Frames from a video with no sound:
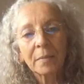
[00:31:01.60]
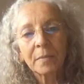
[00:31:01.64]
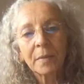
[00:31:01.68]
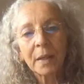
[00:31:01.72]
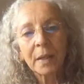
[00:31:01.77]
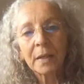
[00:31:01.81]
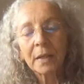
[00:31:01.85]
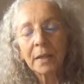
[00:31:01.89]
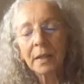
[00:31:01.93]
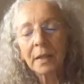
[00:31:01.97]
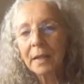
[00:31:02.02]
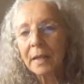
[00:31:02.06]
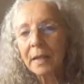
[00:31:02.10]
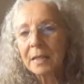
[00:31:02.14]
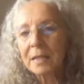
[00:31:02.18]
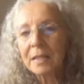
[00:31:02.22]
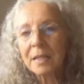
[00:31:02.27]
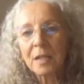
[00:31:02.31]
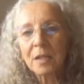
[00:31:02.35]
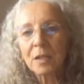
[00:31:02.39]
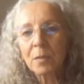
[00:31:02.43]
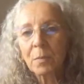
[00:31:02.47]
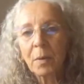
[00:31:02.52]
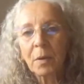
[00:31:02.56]
little less
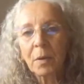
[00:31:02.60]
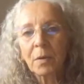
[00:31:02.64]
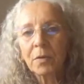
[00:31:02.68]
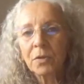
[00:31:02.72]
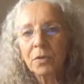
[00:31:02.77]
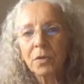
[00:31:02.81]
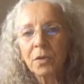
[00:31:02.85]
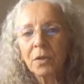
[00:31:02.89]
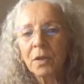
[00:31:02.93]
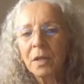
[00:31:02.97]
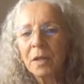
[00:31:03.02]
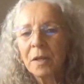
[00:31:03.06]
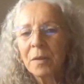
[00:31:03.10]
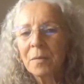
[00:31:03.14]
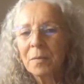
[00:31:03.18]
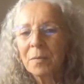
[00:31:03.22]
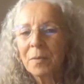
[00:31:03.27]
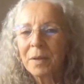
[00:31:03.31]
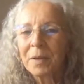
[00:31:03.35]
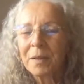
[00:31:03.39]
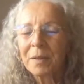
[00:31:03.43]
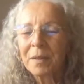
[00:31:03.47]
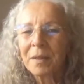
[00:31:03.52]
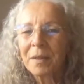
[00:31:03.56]
exposure,
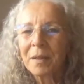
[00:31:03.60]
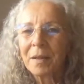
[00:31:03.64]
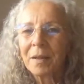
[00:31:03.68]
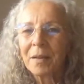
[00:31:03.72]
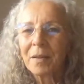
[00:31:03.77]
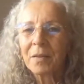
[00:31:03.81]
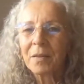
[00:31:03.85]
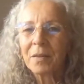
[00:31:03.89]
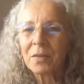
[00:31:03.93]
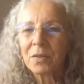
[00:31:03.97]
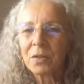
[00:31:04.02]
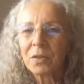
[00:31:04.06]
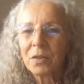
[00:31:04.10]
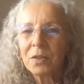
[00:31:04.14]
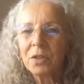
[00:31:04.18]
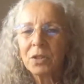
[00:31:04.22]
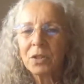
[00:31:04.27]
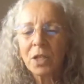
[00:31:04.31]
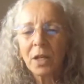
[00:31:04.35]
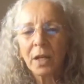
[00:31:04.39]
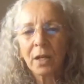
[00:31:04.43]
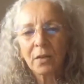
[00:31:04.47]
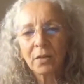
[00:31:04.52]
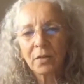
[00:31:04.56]
but there's a good
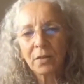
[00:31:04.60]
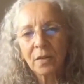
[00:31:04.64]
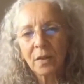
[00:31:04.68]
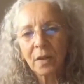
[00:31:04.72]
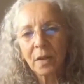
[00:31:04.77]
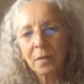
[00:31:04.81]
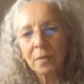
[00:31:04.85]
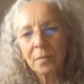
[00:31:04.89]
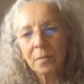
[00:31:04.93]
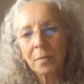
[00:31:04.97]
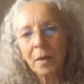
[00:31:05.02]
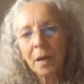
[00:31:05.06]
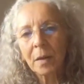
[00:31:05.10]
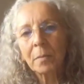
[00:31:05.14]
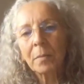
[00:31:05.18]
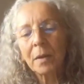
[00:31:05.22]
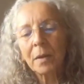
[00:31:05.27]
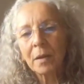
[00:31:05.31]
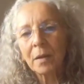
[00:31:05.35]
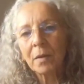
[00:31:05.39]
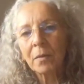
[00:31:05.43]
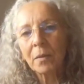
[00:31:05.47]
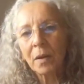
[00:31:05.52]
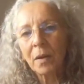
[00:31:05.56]
chance that it might be
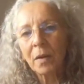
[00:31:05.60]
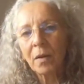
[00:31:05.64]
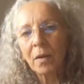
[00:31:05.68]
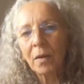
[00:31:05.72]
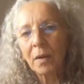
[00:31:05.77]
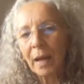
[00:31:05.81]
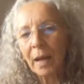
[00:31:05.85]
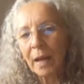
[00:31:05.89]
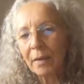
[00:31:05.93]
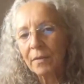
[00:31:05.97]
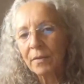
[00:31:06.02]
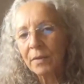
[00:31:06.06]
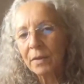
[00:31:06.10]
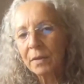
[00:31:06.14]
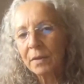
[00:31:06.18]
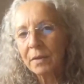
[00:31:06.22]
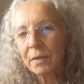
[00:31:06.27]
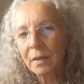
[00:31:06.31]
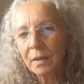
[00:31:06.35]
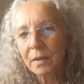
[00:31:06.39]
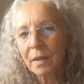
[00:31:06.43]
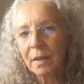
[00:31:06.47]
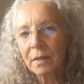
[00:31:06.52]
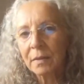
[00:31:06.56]
that we all have it,
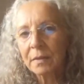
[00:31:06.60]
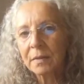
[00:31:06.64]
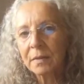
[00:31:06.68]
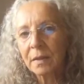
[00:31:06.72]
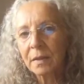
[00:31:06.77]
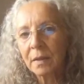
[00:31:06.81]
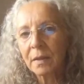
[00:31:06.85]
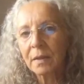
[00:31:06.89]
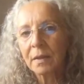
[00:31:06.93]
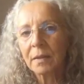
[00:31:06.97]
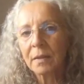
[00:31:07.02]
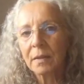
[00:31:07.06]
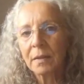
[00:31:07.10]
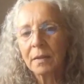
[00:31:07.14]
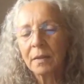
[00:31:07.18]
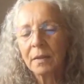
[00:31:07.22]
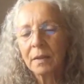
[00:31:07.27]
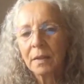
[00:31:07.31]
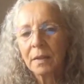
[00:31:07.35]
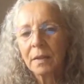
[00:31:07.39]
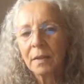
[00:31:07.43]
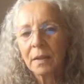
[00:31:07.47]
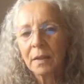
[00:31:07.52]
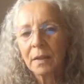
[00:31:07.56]
and that
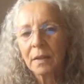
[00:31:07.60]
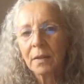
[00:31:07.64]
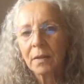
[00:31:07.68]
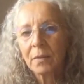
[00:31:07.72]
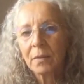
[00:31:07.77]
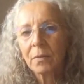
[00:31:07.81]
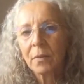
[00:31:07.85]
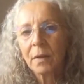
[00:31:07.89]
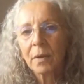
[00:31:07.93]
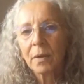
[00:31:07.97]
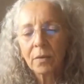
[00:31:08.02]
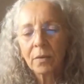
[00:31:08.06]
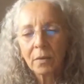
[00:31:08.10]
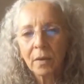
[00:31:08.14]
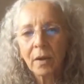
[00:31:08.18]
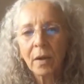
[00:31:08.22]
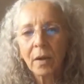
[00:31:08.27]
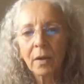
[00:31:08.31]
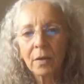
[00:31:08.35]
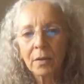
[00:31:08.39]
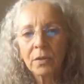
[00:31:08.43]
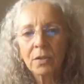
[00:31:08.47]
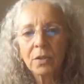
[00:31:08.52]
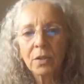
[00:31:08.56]
whether or
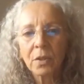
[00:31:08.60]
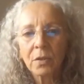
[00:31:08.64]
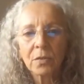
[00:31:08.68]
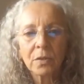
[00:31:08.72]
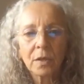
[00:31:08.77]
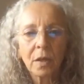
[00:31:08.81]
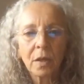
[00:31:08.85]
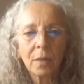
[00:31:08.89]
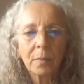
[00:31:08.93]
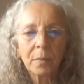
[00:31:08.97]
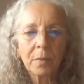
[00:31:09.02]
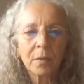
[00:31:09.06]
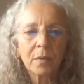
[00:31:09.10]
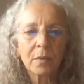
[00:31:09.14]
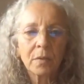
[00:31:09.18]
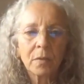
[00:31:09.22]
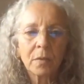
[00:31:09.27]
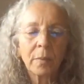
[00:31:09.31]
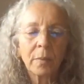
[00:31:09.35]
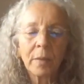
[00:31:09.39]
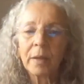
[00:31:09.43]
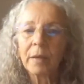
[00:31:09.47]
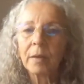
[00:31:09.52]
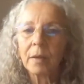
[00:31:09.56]
not it shows up, it's
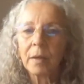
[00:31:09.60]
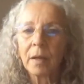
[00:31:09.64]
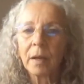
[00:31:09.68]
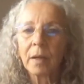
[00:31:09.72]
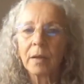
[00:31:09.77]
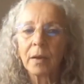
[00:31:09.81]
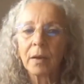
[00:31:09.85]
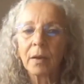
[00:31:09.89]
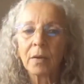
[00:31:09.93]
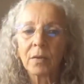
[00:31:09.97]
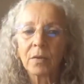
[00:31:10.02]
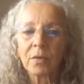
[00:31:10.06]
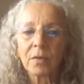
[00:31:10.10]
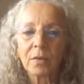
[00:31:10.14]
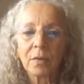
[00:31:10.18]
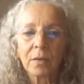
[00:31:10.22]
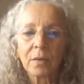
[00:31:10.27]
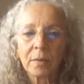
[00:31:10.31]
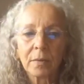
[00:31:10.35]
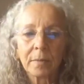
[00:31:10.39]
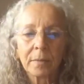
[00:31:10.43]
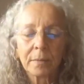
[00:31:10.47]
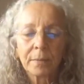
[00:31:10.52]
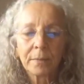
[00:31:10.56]
dependent on us.
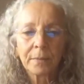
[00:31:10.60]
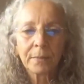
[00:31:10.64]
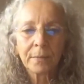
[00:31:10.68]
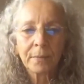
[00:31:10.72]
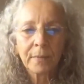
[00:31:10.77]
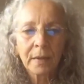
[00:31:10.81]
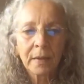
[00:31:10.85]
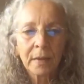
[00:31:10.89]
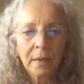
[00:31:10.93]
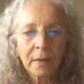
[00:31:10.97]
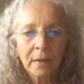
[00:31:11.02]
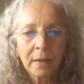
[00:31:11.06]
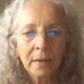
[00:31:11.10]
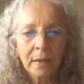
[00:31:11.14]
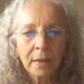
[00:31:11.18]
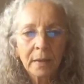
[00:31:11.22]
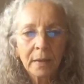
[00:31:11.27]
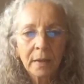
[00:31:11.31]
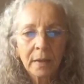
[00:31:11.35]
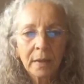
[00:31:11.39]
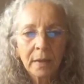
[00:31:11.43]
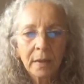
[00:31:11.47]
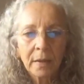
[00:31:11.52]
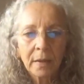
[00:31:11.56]

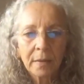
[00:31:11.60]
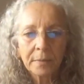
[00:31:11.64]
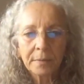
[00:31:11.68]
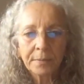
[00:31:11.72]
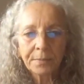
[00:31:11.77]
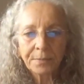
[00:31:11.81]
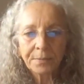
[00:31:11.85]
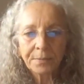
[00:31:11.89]
And